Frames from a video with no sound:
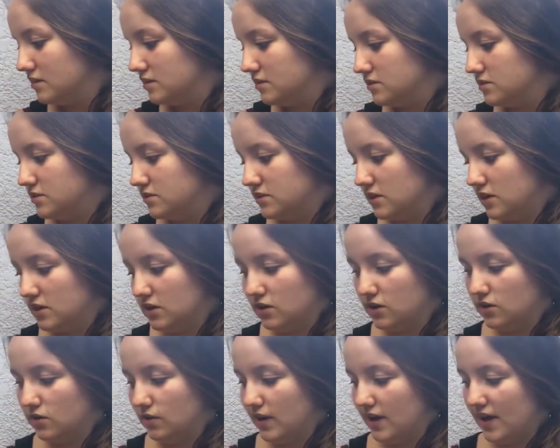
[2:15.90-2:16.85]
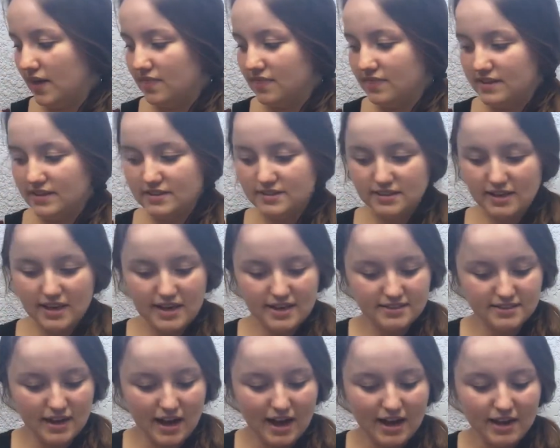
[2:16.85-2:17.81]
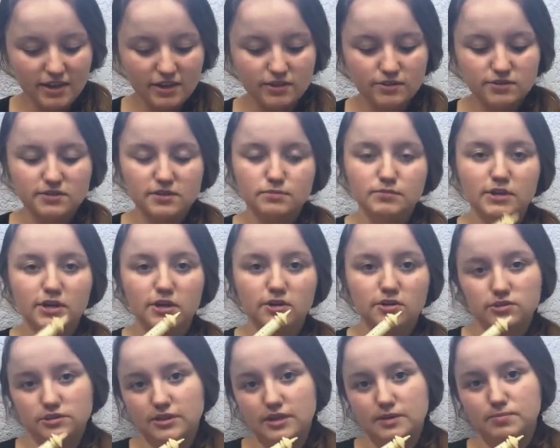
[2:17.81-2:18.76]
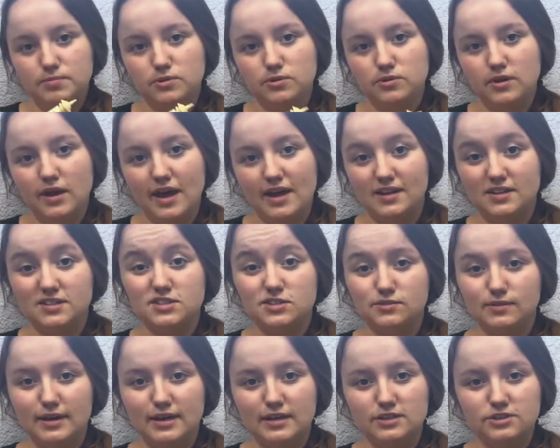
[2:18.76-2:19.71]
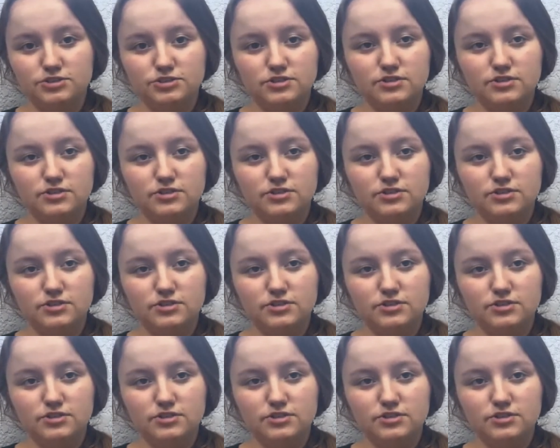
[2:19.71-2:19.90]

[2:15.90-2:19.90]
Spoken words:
So in this case, I used a miracle nipple and a syringe.